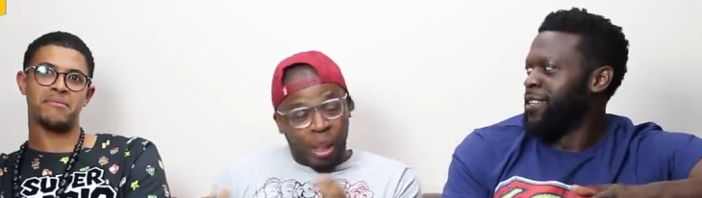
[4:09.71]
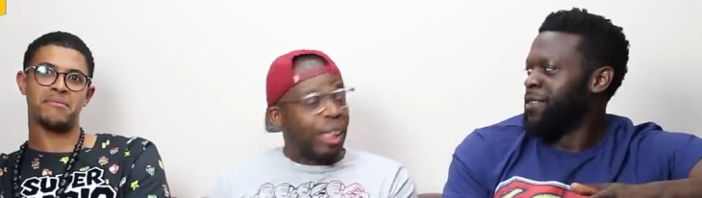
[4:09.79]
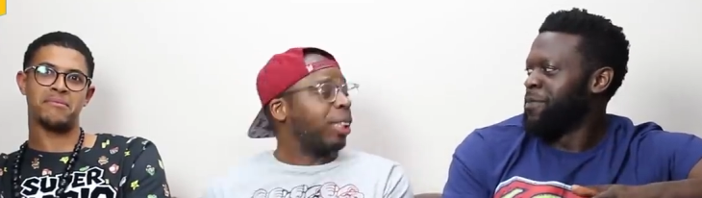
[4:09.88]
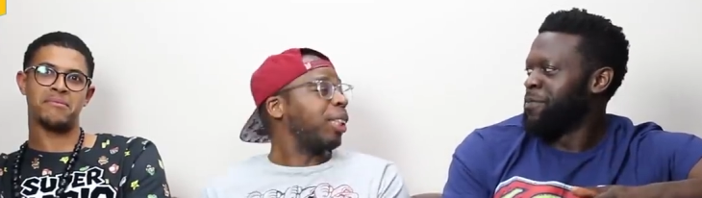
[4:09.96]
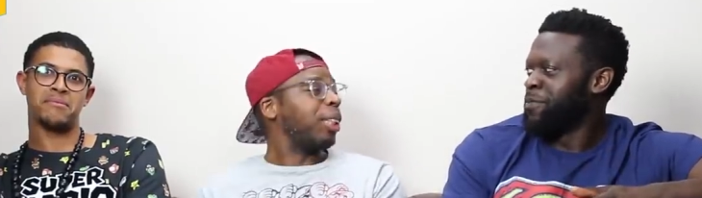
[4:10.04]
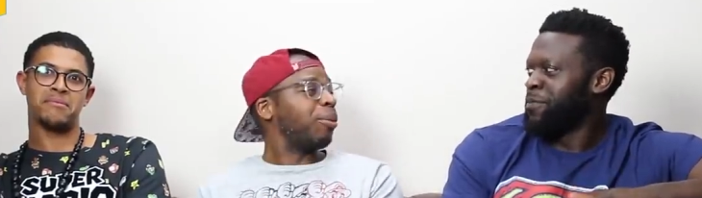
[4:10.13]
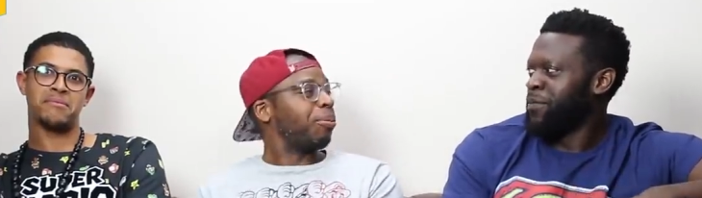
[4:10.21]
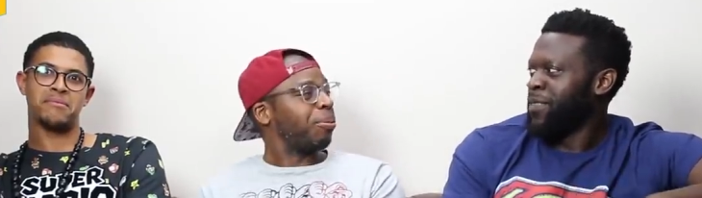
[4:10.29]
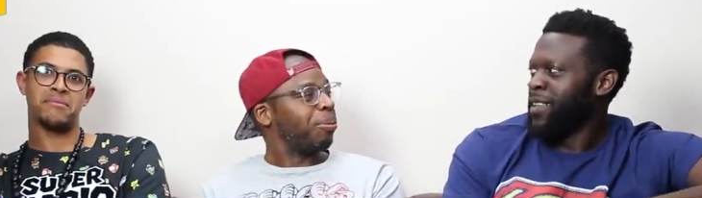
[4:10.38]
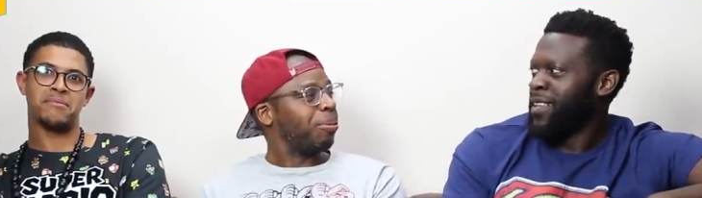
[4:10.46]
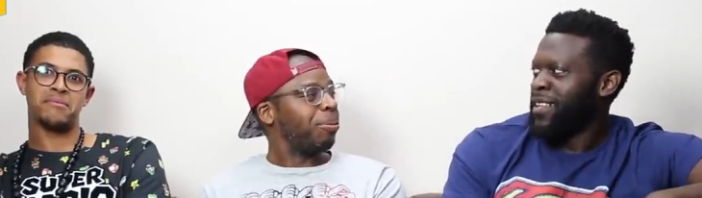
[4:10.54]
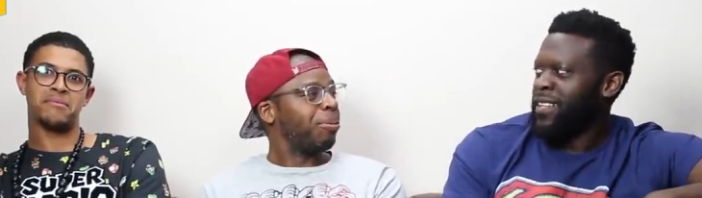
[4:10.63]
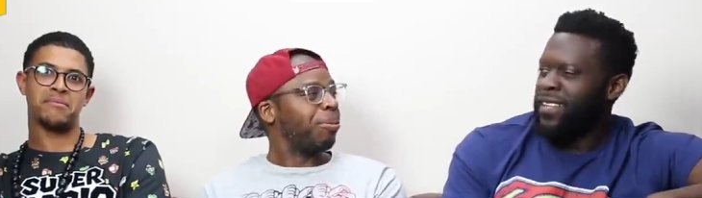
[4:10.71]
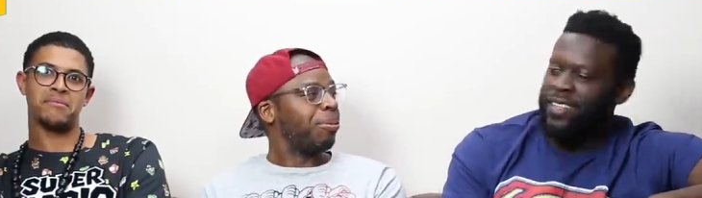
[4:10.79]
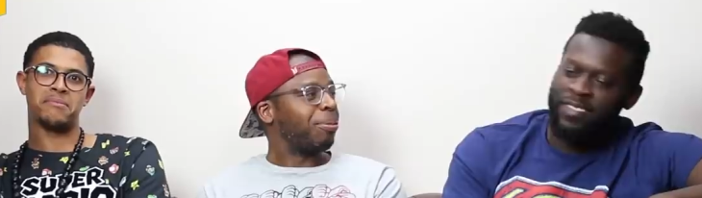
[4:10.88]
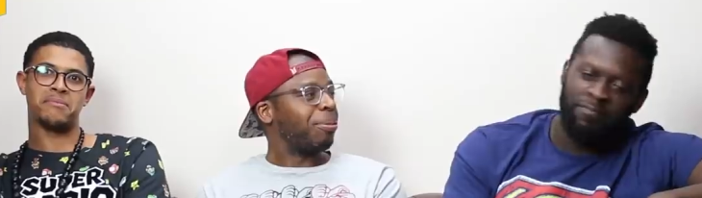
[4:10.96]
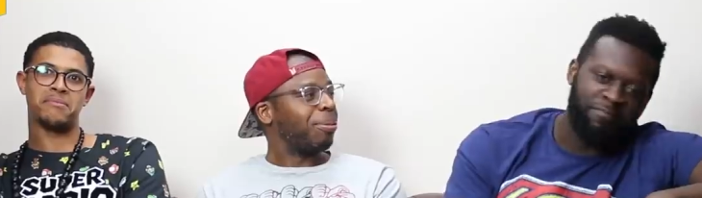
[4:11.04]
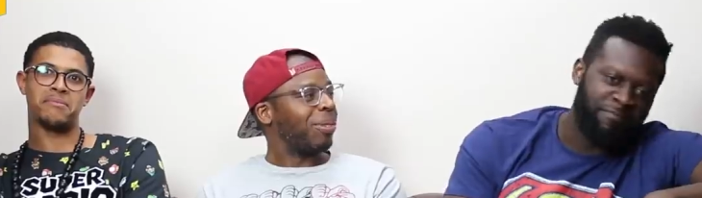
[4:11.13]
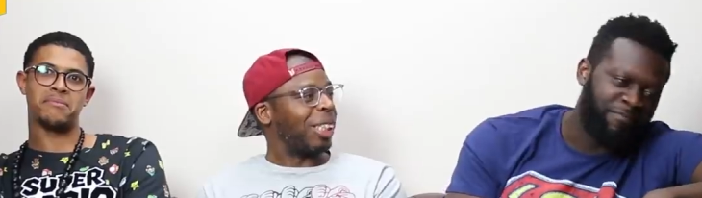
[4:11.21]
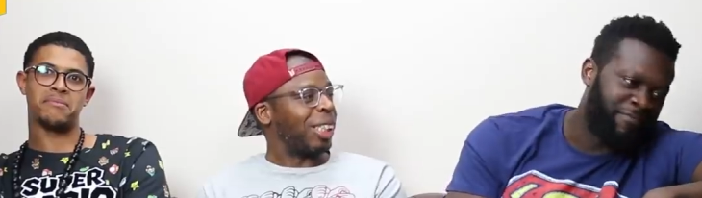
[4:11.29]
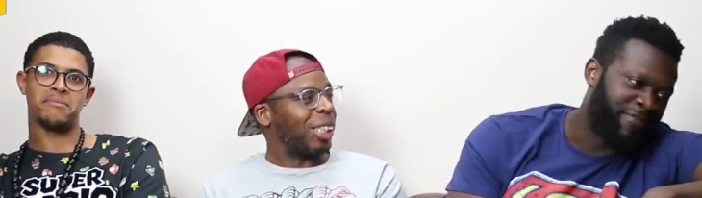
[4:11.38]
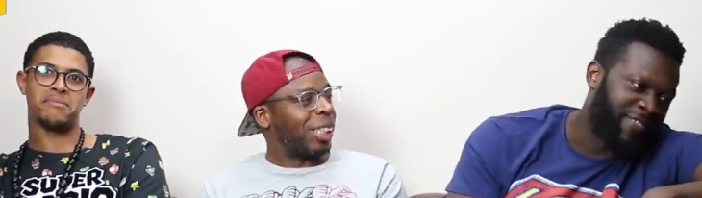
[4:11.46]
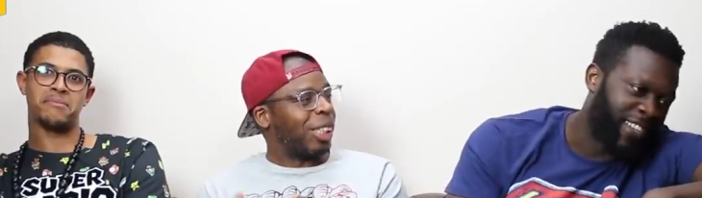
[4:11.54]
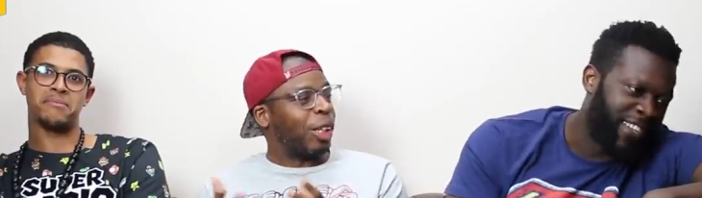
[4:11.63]
Speaker 1: Basically.
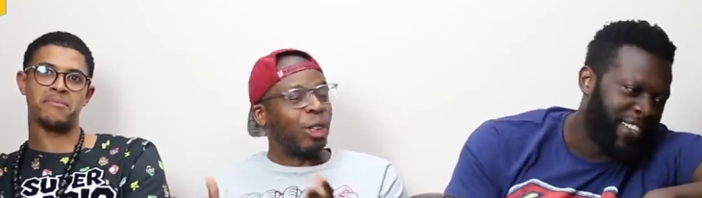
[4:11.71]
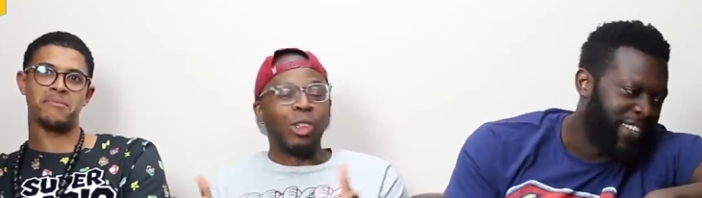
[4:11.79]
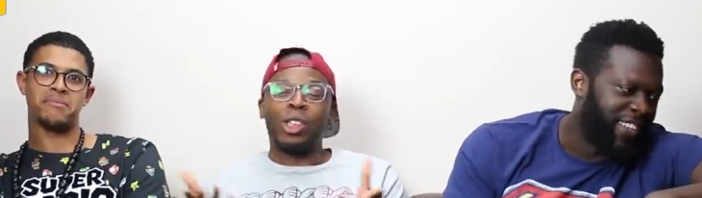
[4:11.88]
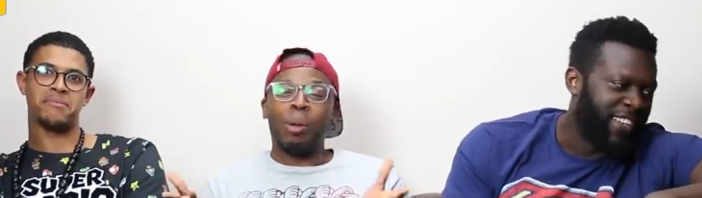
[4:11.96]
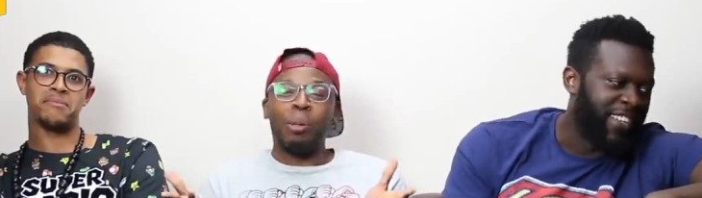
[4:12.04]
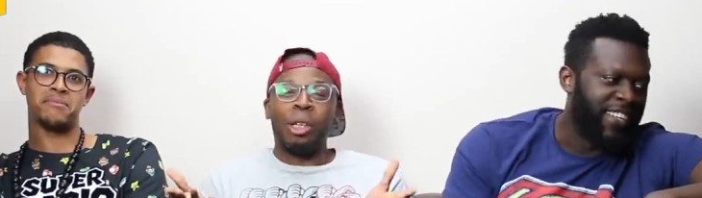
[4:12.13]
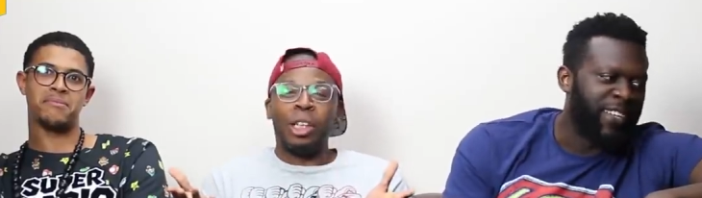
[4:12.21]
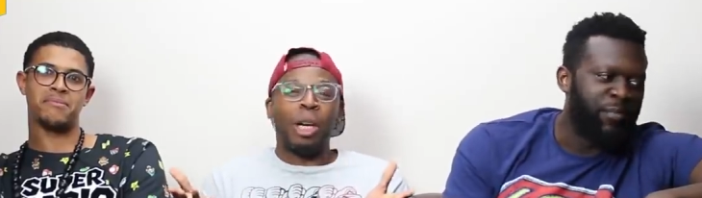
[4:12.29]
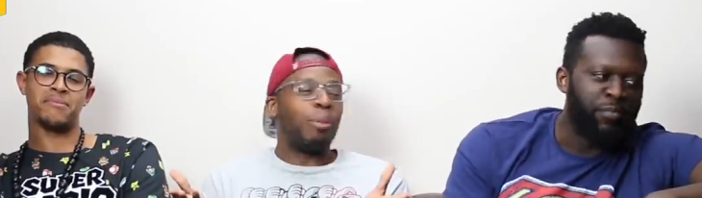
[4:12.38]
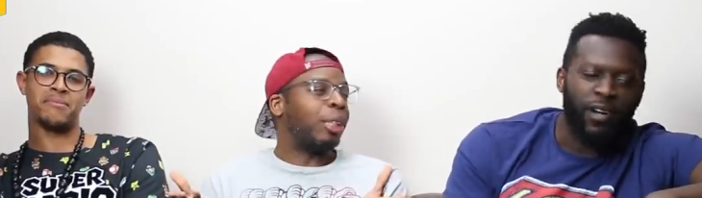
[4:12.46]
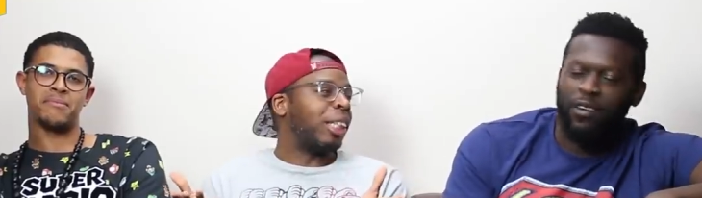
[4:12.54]
Just you know, just doubling up.